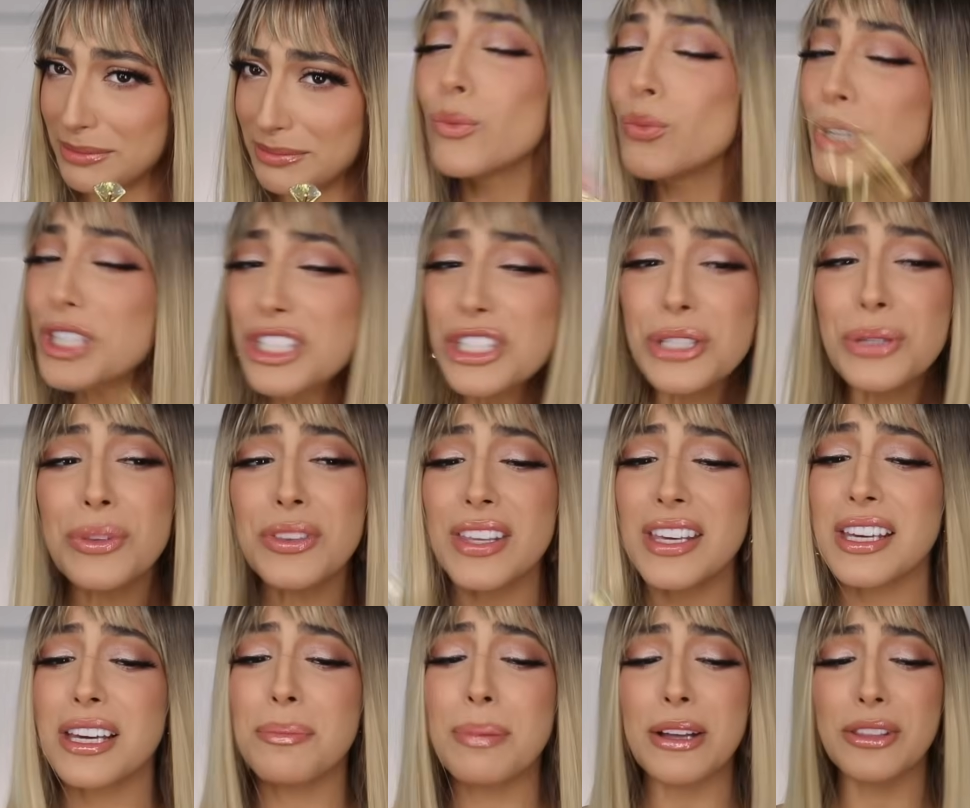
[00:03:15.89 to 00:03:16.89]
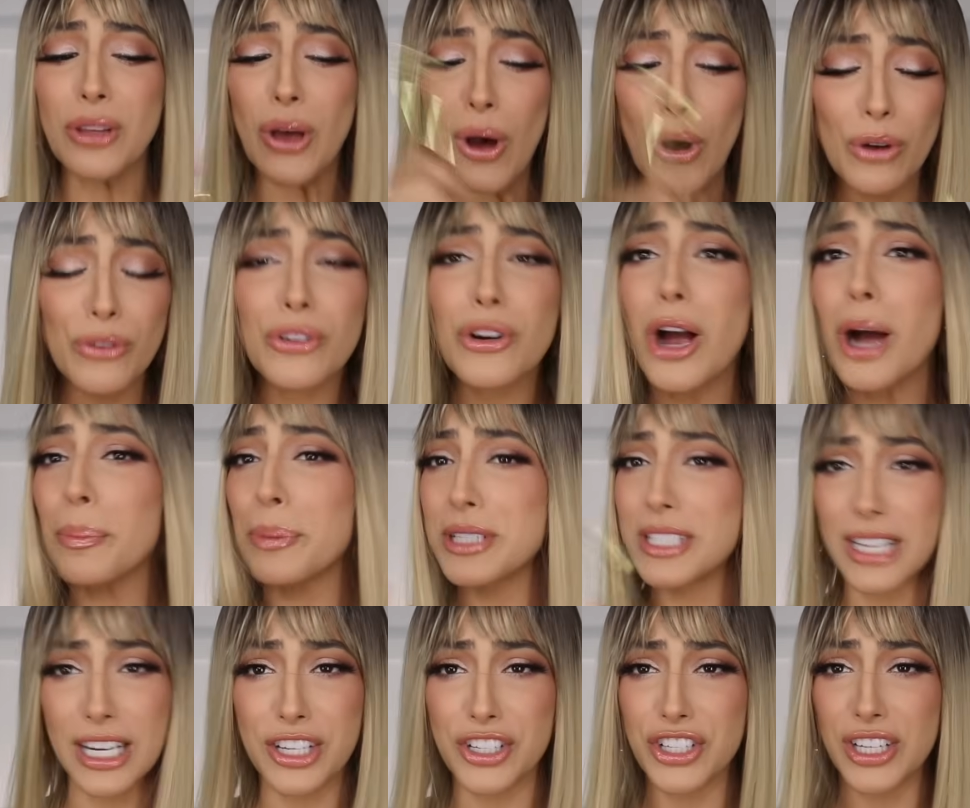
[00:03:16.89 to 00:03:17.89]
What do you think about the overall
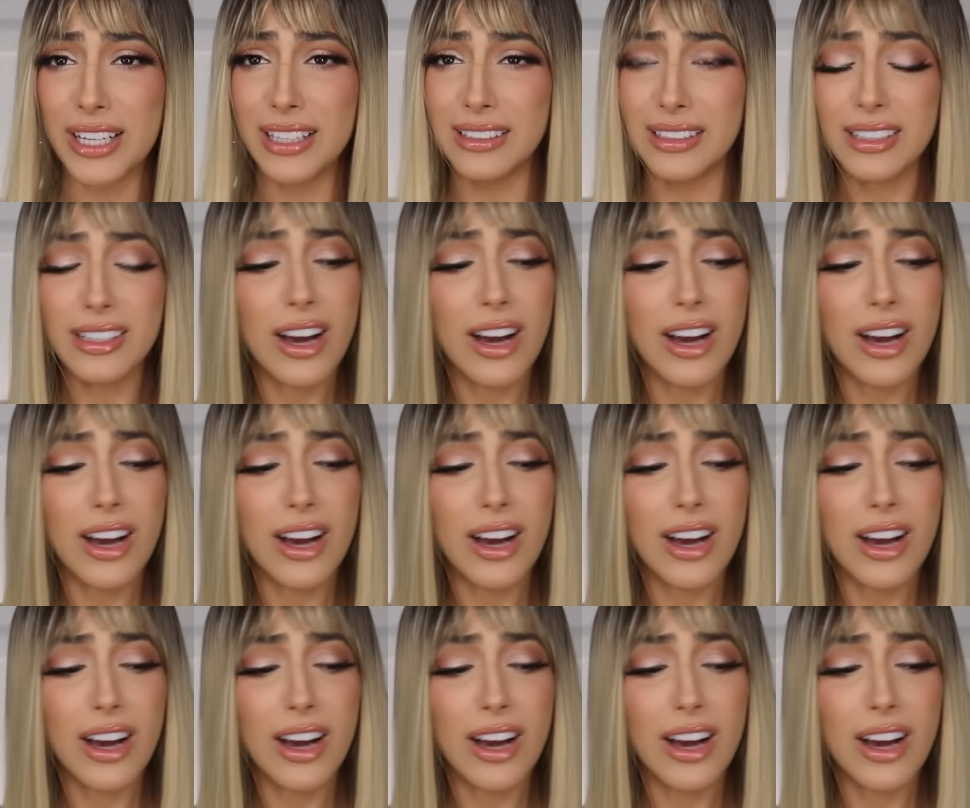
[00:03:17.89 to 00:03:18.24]
production?